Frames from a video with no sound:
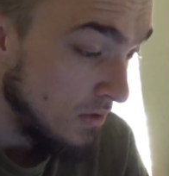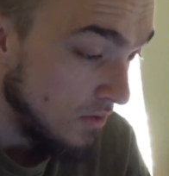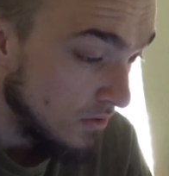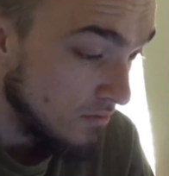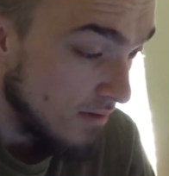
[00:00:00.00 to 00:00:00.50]

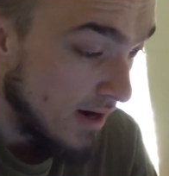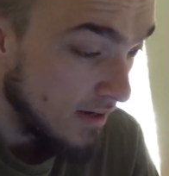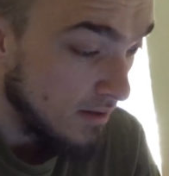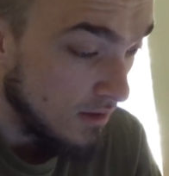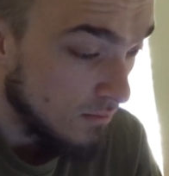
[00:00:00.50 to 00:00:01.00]

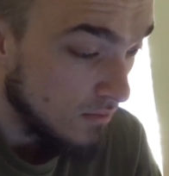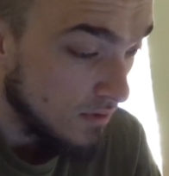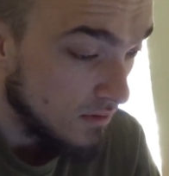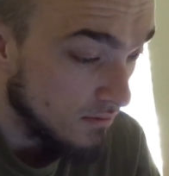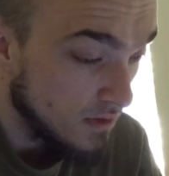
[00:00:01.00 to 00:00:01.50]
nerve-wracking anymore,
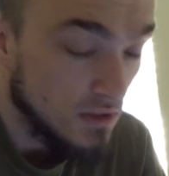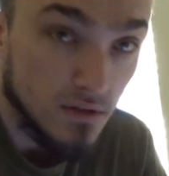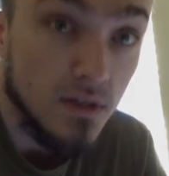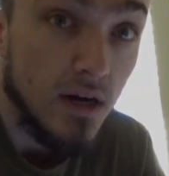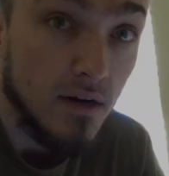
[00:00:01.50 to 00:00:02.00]
and it'll eventually die